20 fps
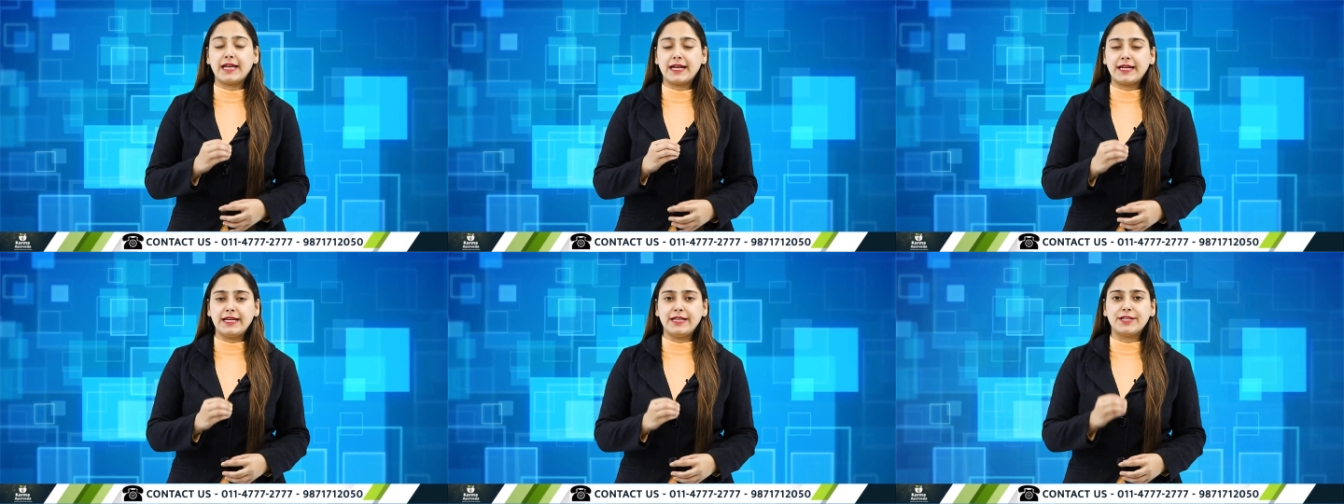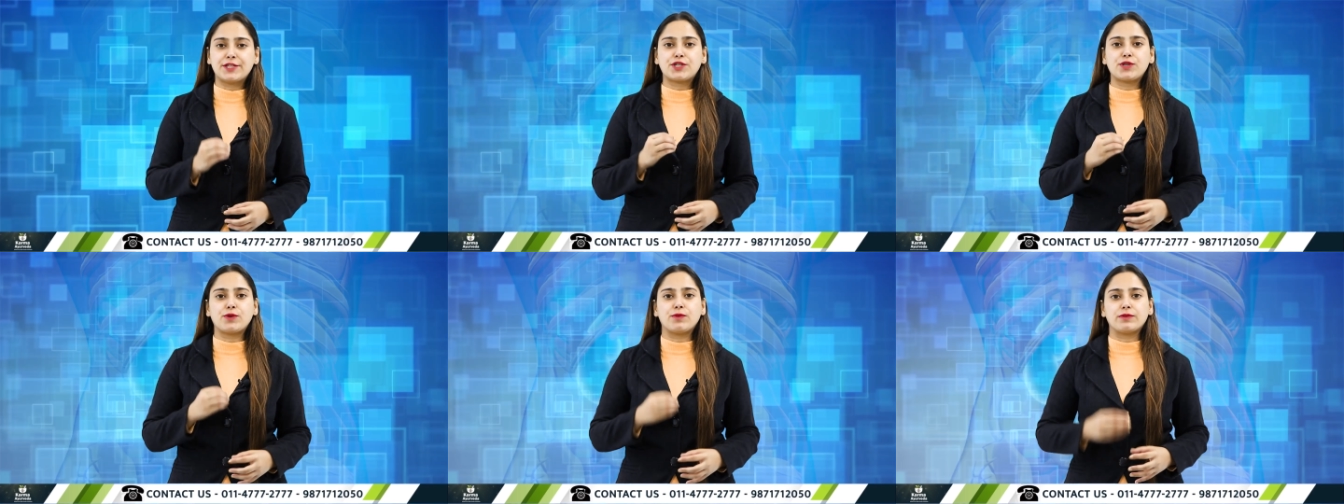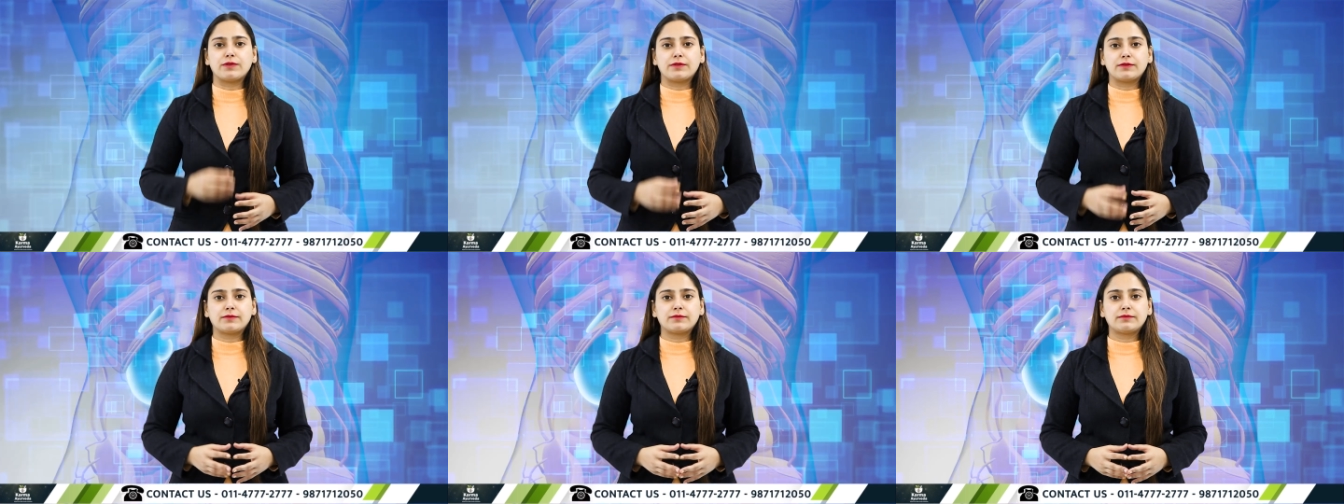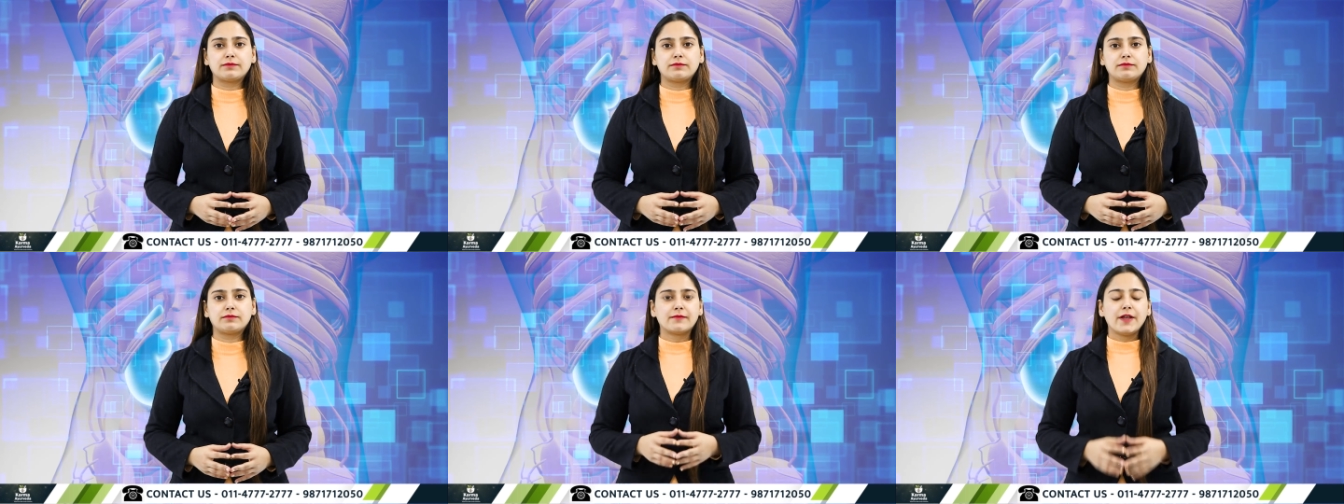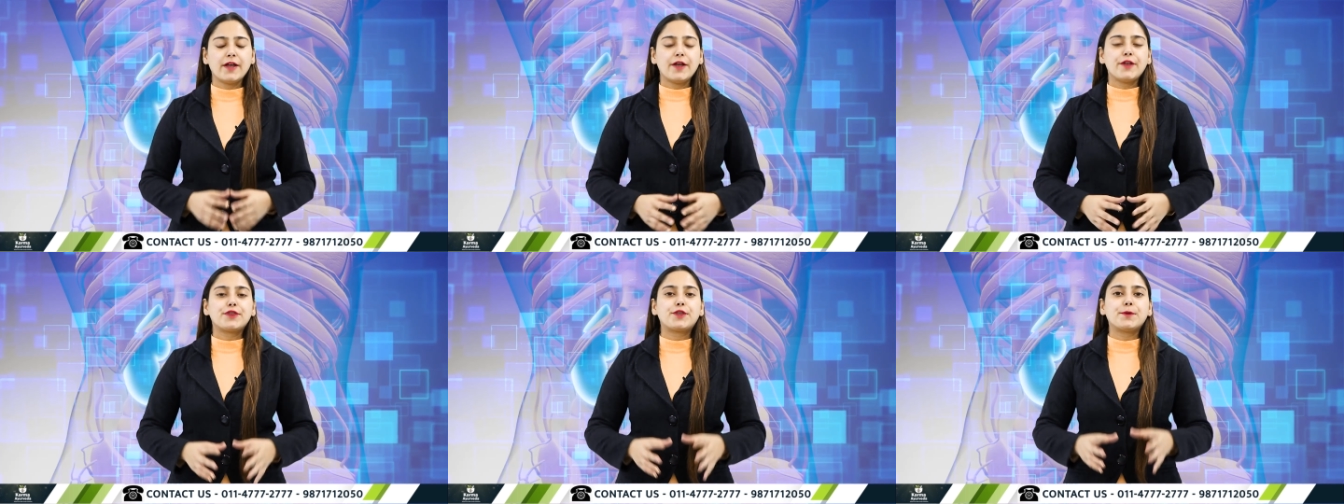kidney stone.
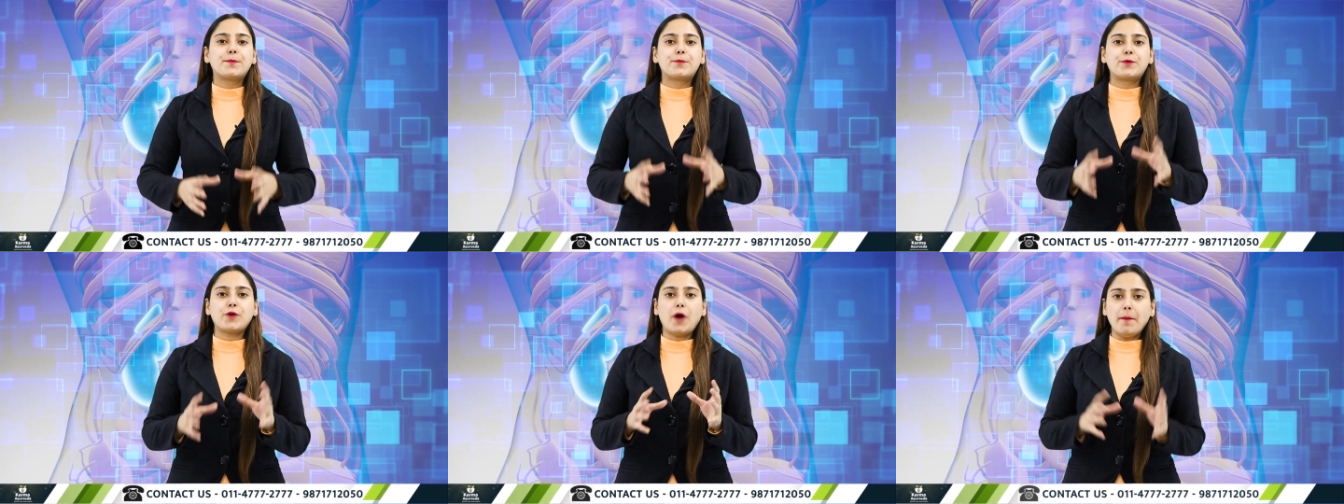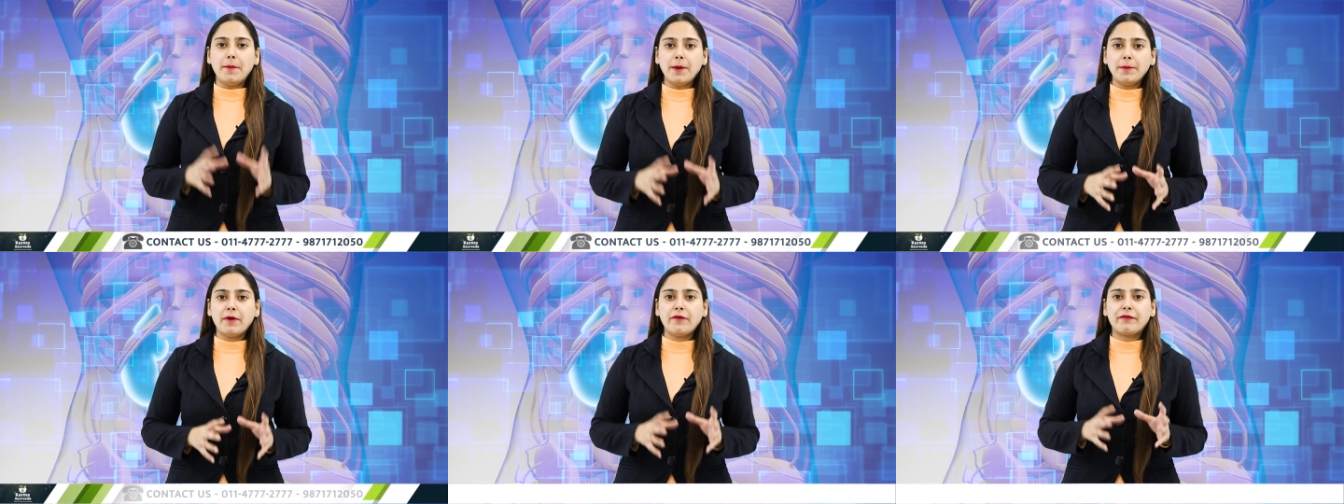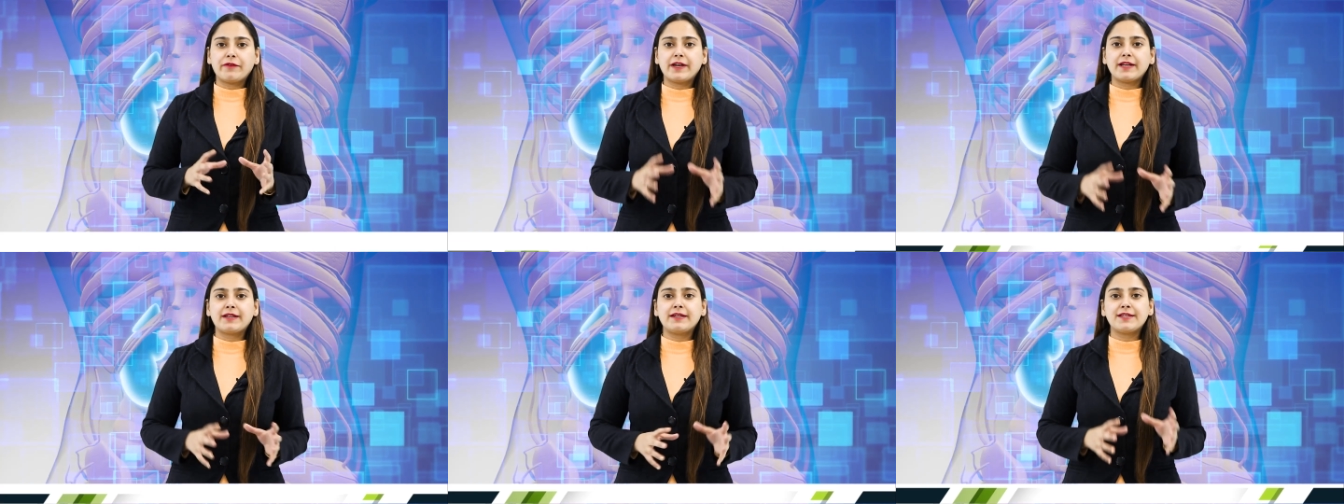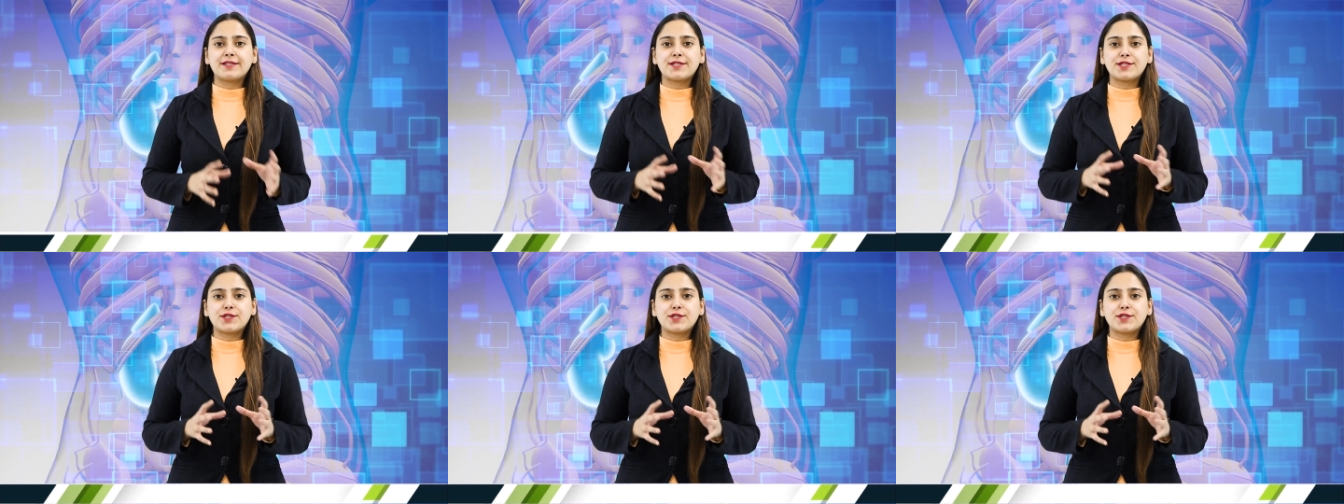The problem of kidney